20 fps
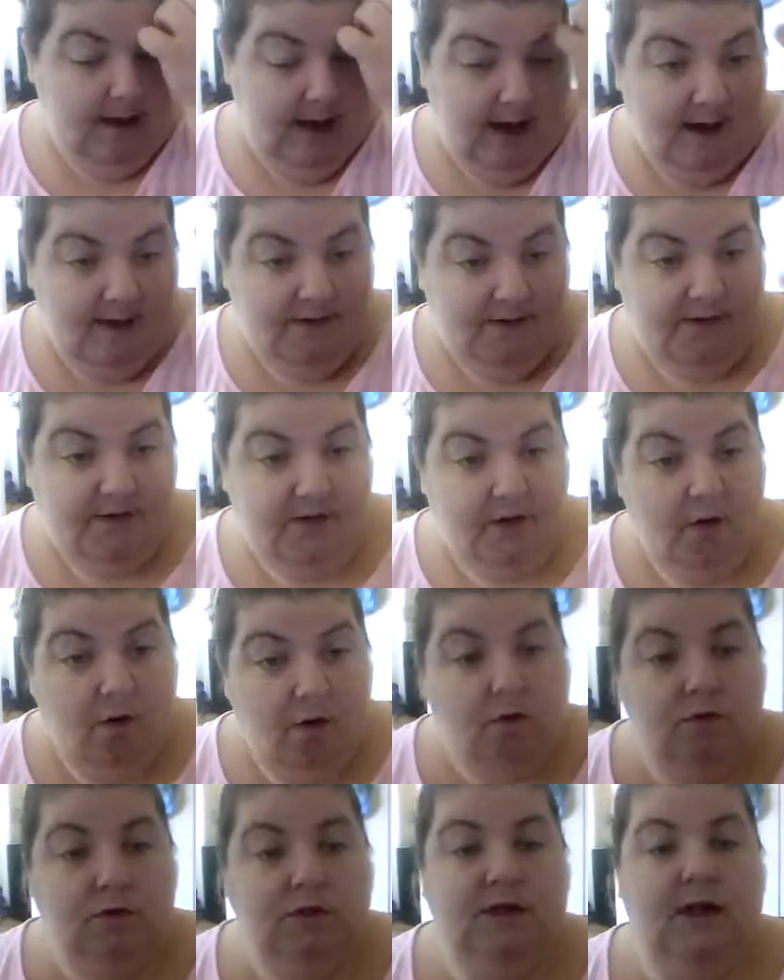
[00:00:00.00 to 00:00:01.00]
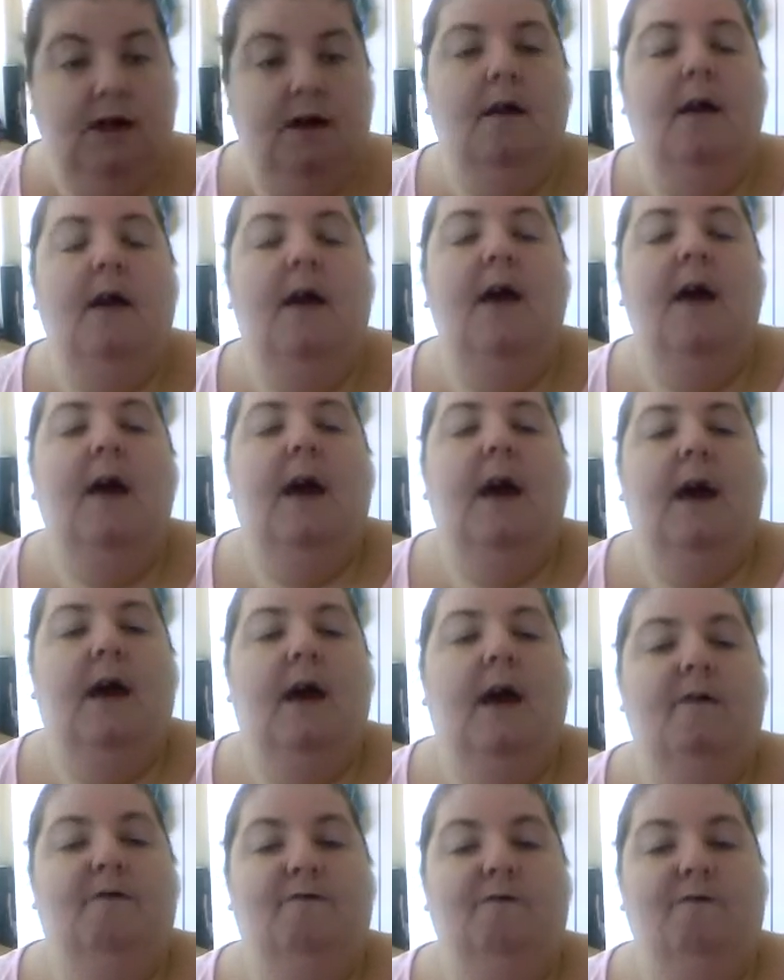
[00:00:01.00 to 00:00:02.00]
It is to alter.
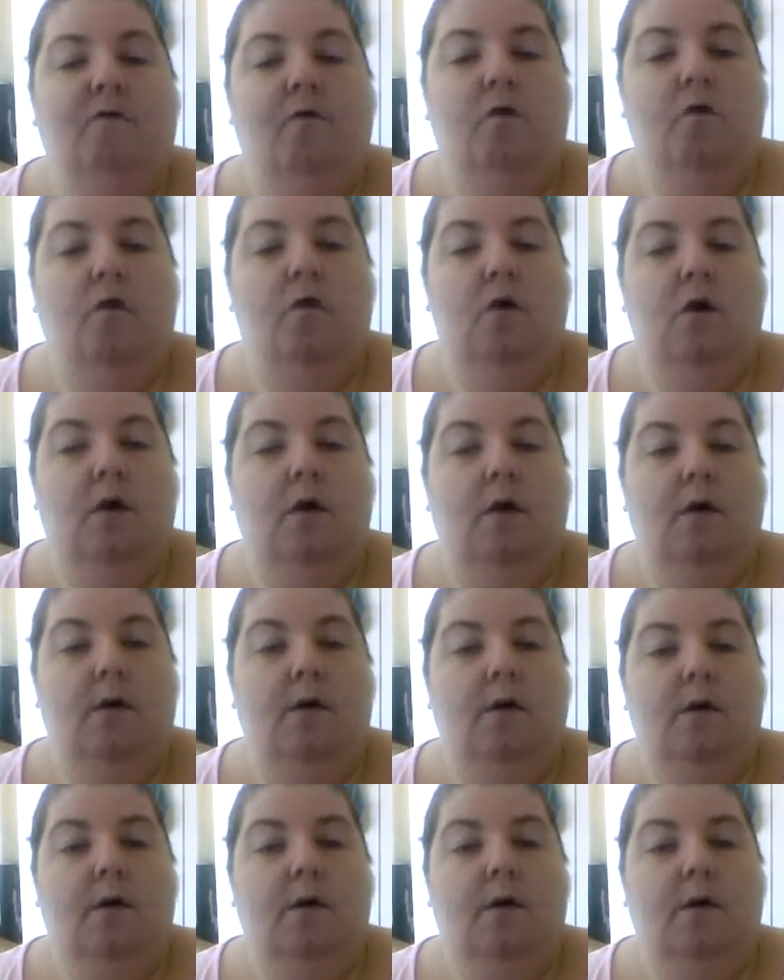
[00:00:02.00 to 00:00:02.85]
It is for